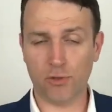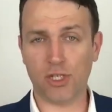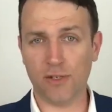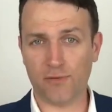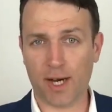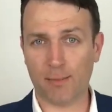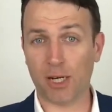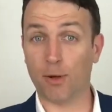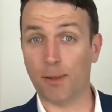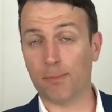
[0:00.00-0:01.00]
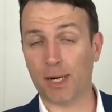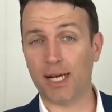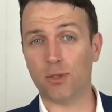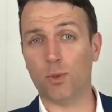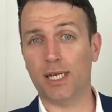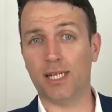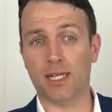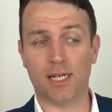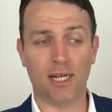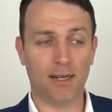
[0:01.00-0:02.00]
Eugene Fama, Nobel Prize
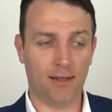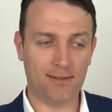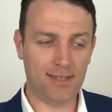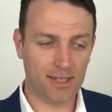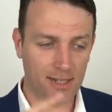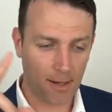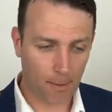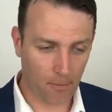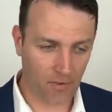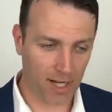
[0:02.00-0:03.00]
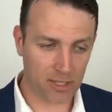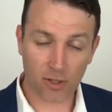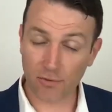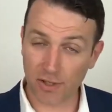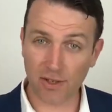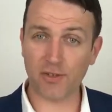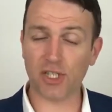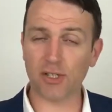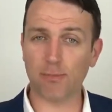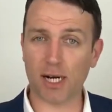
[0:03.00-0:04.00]
winner, the father of the
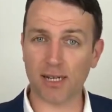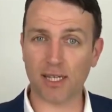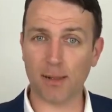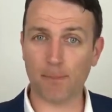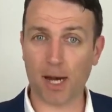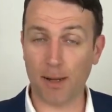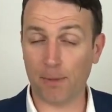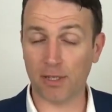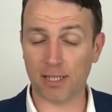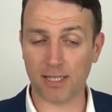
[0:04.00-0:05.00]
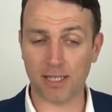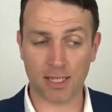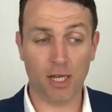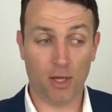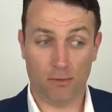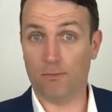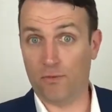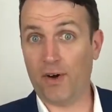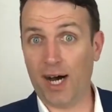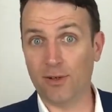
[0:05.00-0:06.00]
efficient market hypothesis
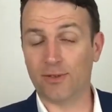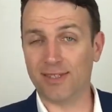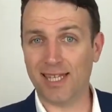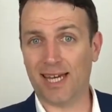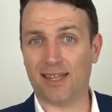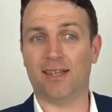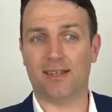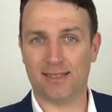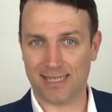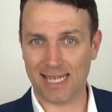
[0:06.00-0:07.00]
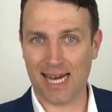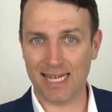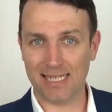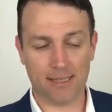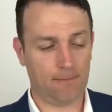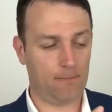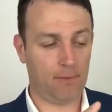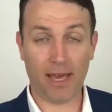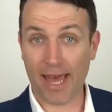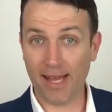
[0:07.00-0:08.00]
found that size
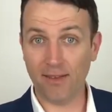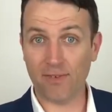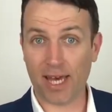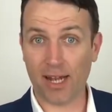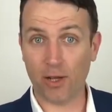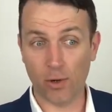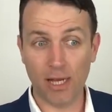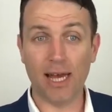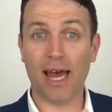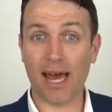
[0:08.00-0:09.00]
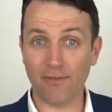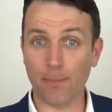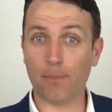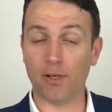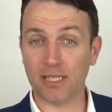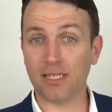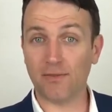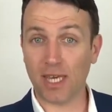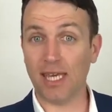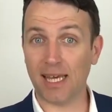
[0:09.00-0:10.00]
and value have a
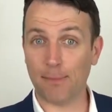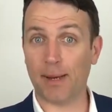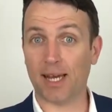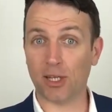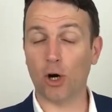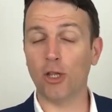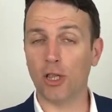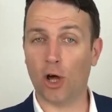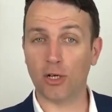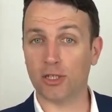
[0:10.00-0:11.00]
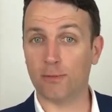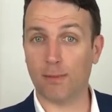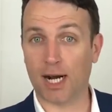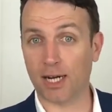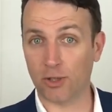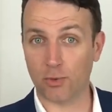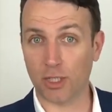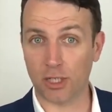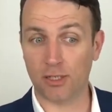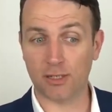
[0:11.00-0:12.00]
positive impact on long-term market
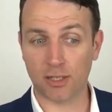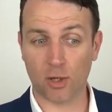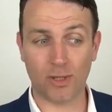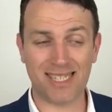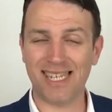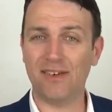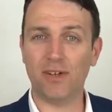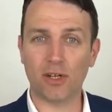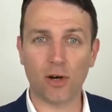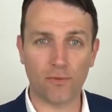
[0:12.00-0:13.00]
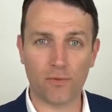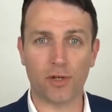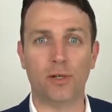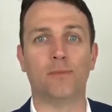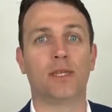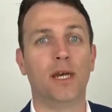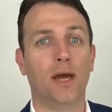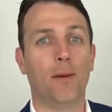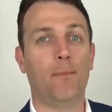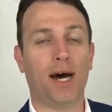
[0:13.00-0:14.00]
returns. So it's even confirmed
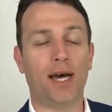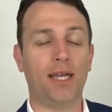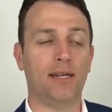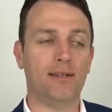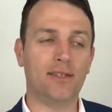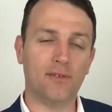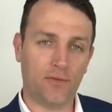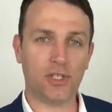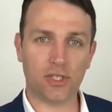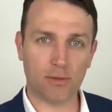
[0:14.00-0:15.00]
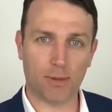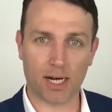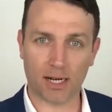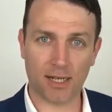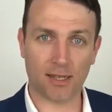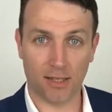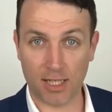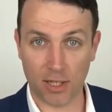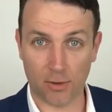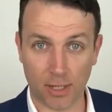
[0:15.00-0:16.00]
by the efficient market
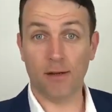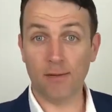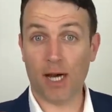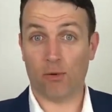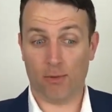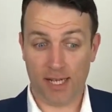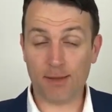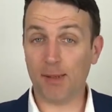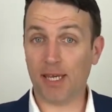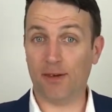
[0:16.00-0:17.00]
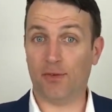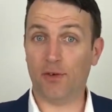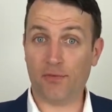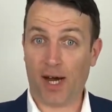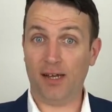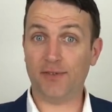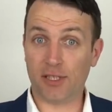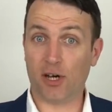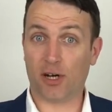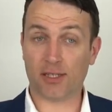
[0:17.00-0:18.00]
theory. Now, let me give you five
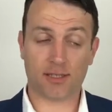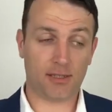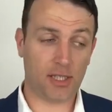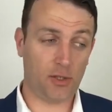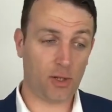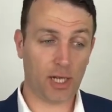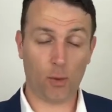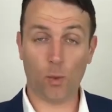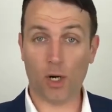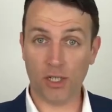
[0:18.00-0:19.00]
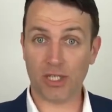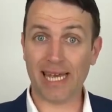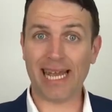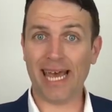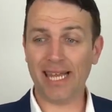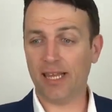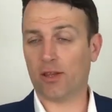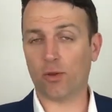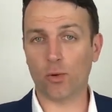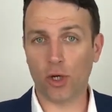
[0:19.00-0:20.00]
stocks that you can watch and
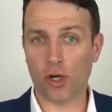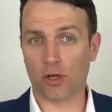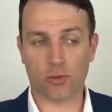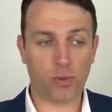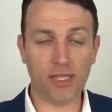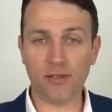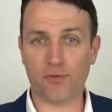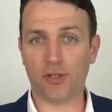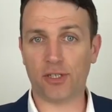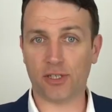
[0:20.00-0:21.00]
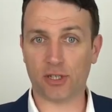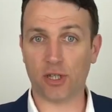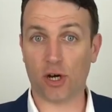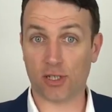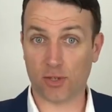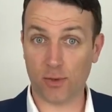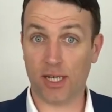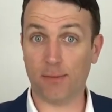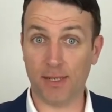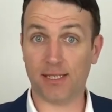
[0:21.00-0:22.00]
edit to your 2030 stocks,
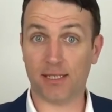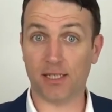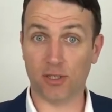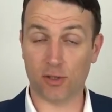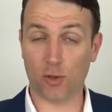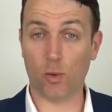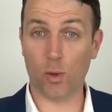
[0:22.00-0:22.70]
great businesses to